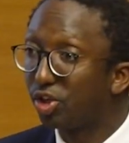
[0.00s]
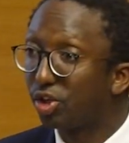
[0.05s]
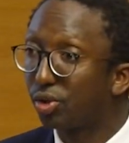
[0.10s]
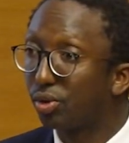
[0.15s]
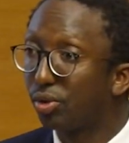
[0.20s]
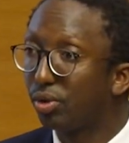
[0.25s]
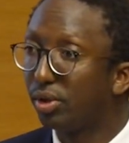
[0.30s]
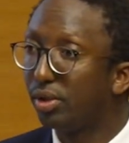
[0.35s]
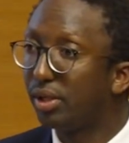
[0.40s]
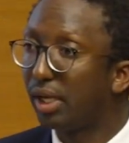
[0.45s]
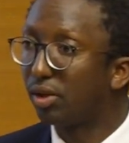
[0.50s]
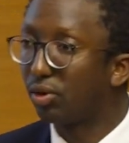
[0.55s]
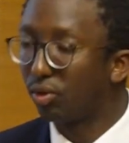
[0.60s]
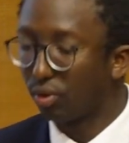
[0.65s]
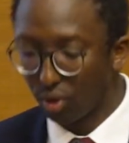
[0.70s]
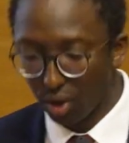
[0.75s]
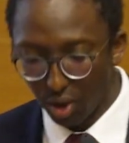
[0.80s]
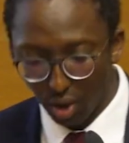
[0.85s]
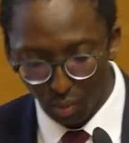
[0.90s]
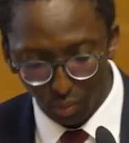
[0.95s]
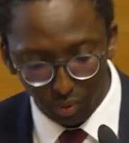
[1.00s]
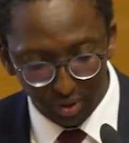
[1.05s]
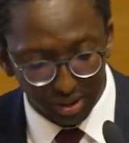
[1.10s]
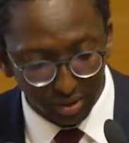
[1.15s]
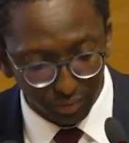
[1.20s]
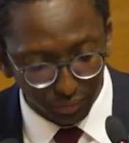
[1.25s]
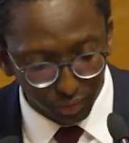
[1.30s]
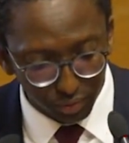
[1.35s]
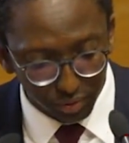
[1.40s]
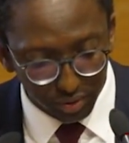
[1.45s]
sure that we
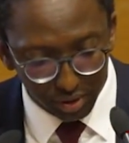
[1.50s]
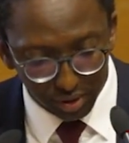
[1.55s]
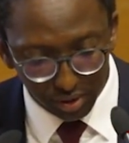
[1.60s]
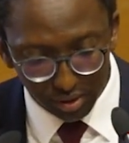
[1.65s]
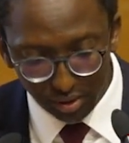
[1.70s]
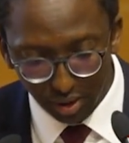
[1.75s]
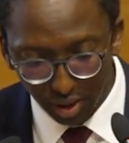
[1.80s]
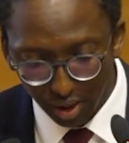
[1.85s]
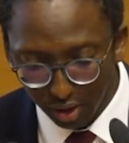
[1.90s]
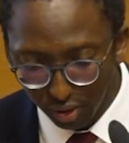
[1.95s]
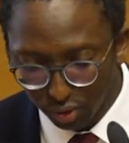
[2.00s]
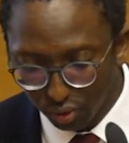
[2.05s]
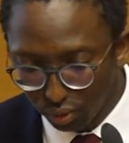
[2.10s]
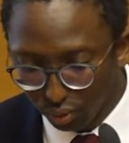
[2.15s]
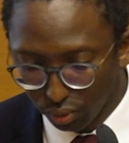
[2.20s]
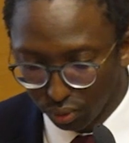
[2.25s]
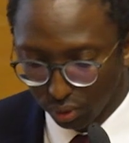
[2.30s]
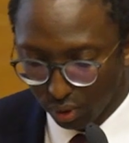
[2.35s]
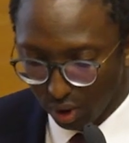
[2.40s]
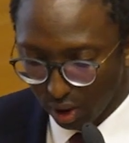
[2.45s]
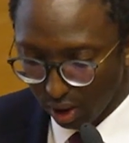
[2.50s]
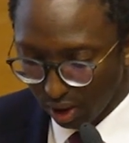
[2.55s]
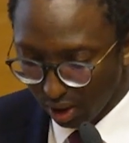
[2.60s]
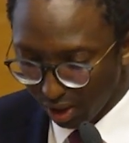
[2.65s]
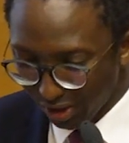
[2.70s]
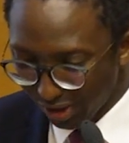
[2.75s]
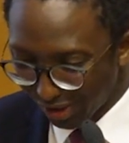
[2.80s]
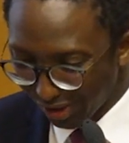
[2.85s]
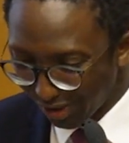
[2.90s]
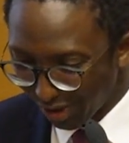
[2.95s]
diffuse this to
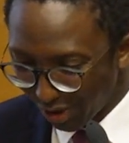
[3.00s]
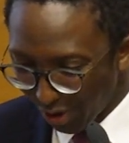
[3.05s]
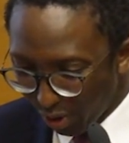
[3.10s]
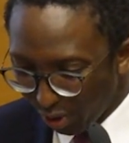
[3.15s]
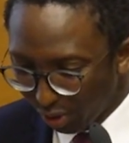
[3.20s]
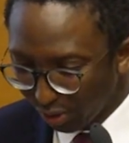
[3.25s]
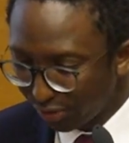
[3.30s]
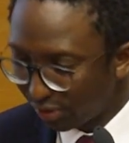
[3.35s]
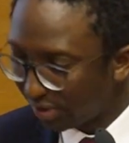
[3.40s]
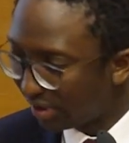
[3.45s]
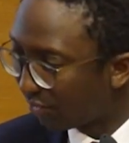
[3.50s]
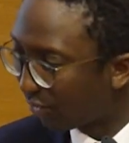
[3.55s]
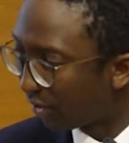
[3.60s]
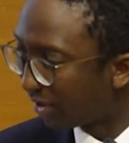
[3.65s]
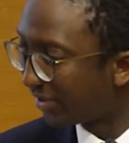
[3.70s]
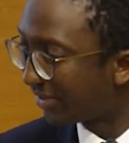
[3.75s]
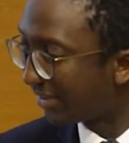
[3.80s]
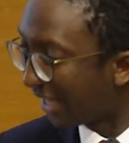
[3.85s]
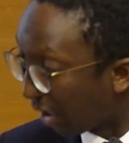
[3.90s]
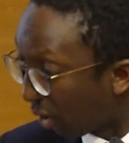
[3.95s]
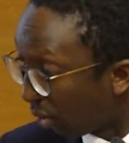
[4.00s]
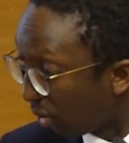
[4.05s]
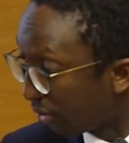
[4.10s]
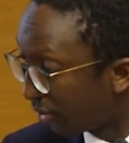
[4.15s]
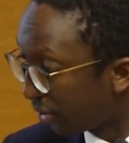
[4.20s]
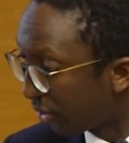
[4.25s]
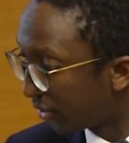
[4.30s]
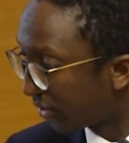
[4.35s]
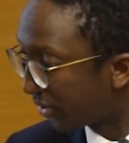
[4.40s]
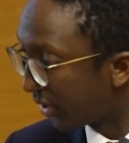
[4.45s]
all the different
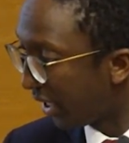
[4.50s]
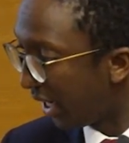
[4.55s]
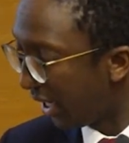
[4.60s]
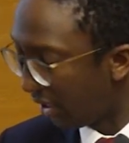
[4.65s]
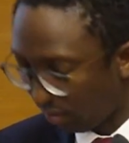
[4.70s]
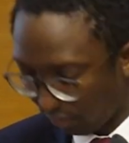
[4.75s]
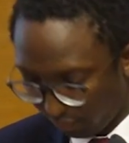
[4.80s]
stakeholders and the